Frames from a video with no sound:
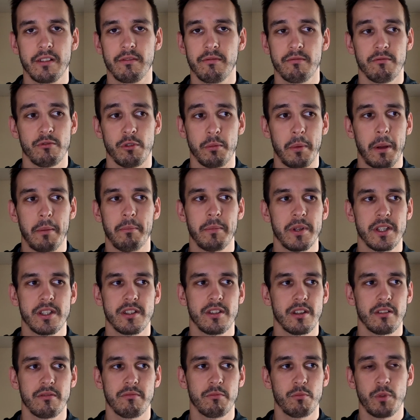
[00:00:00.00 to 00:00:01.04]
remembers,
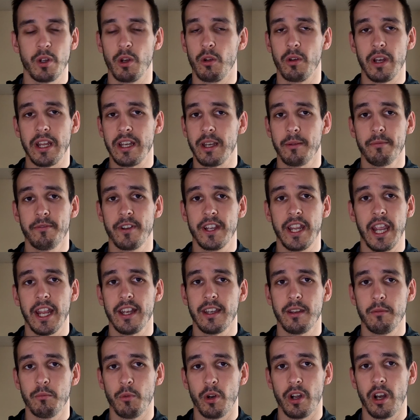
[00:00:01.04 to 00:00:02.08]
and we all end up
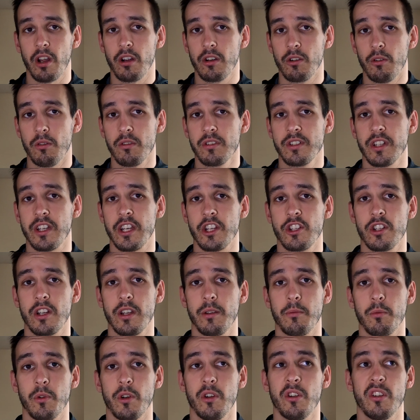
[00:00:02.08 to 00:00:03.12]
forgetting what our goals initially
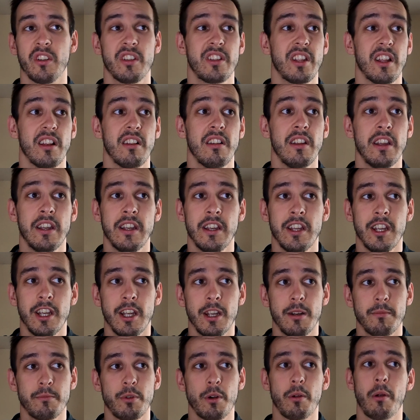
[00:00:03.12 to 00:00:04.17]
were until
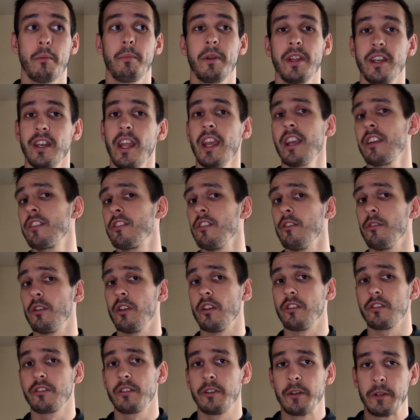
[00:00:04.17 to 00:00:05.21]
probably next New
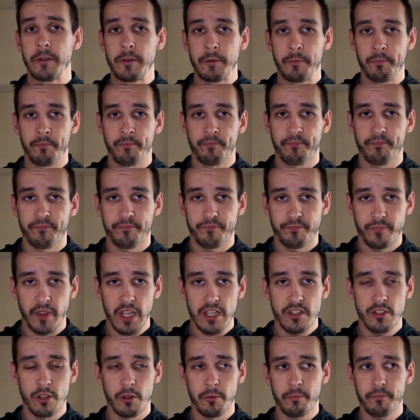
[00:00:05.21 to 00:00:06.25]
Year's.
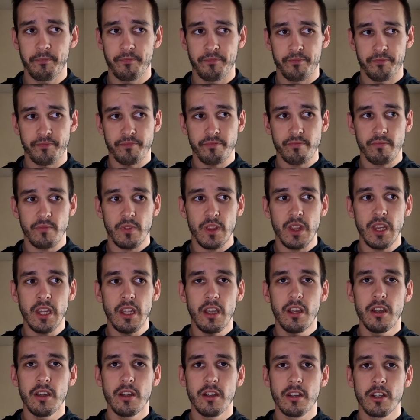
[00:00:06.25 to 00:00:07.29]
So
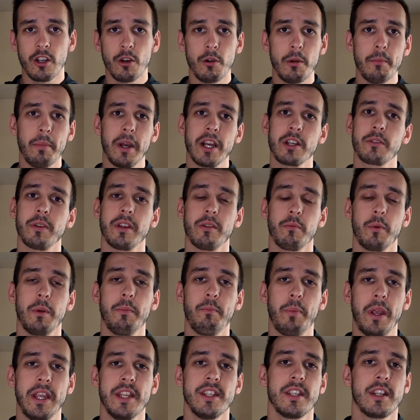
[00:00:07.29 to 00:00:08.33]
going back to it, we
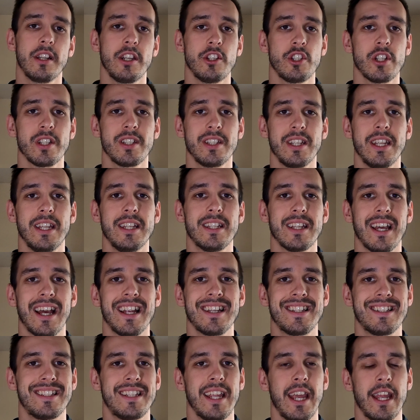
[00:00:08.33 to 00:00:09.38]
basically just need a
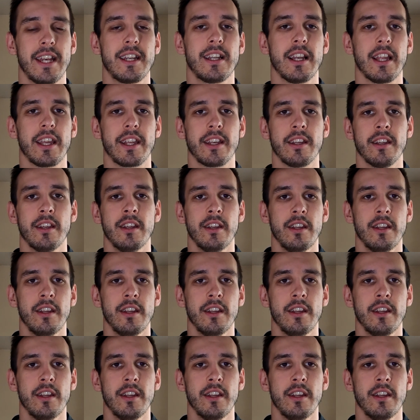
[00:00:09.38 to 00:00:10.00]
deadline